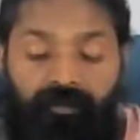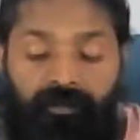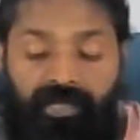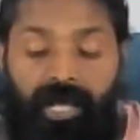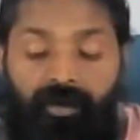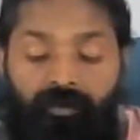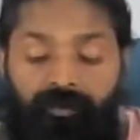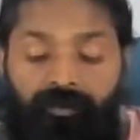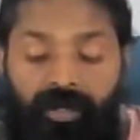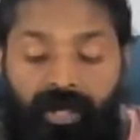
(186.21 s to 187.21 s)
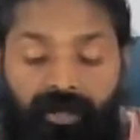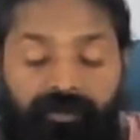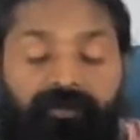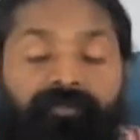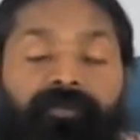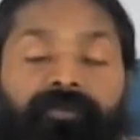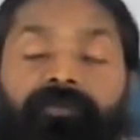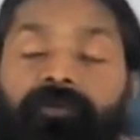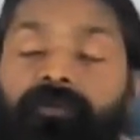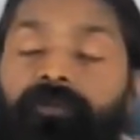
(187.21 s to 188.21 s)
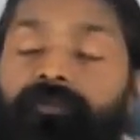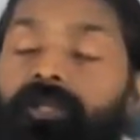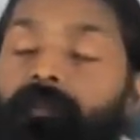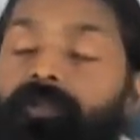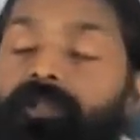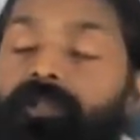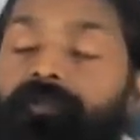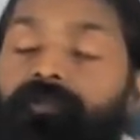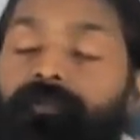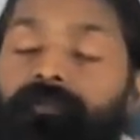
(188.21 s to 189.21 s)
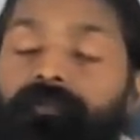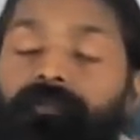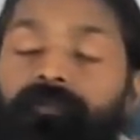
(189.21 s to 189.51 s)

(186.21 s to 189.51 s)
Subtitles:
without artificial insemination.